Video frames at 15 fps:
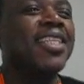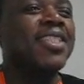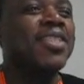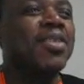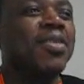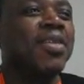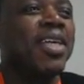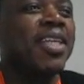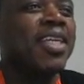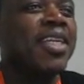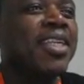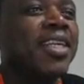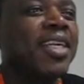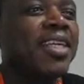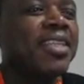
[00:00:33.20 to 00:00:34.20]
So at
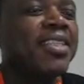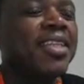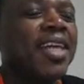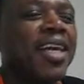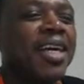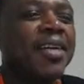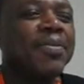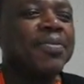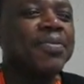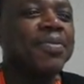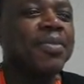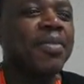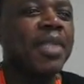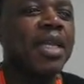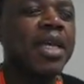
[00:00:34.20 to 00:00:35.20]
any rate,
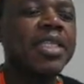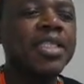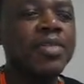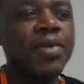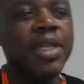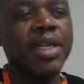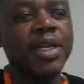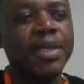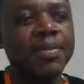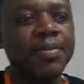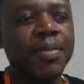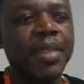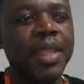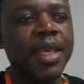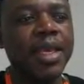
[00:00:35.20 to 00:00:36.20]
I just wanna
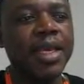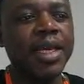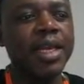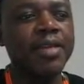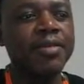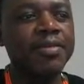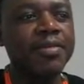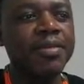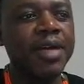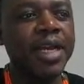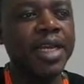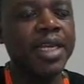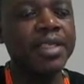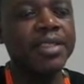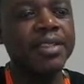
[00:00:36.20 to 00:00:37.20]
kind
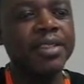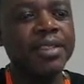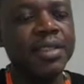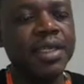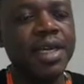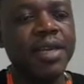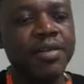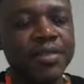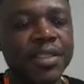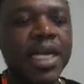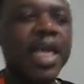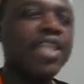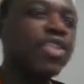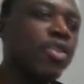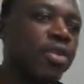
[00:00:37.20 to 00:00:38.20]
of
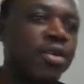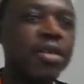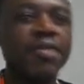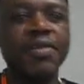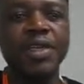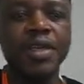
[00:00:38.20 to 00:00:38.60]
touch on